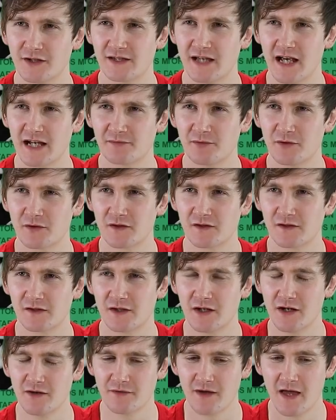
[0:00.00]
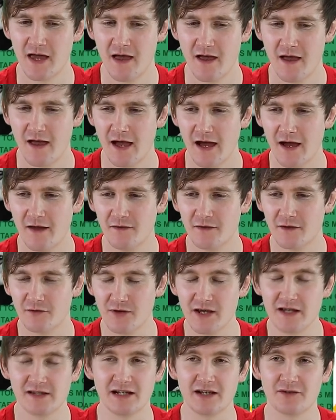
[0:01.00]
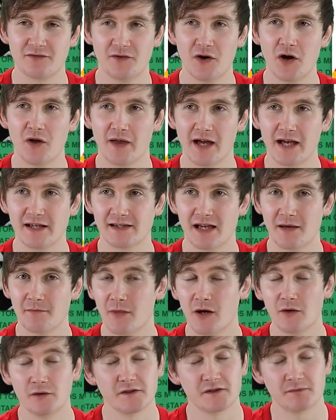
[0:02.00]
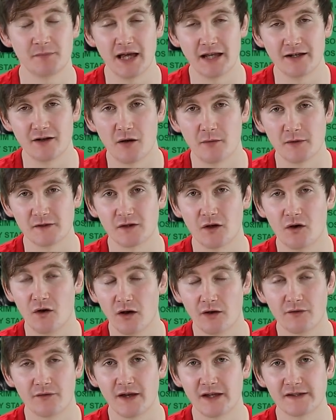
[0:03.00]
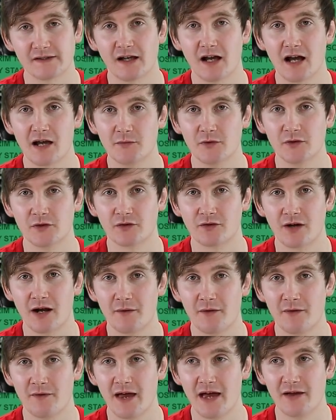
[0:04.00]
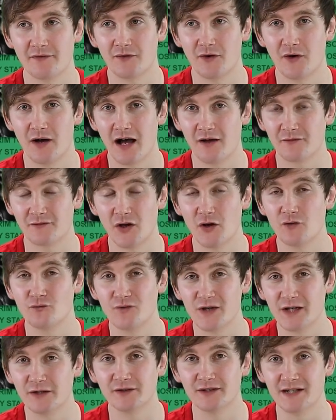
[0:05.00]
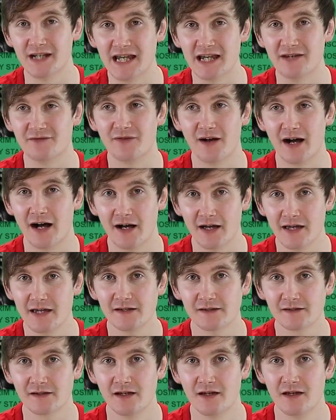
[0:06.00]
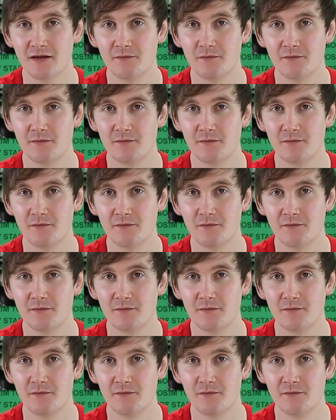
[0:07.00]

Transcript: textbooks and stuff. And the reasoning for that is that moles spend almost all of their time underground and therefore have no real need for eyes,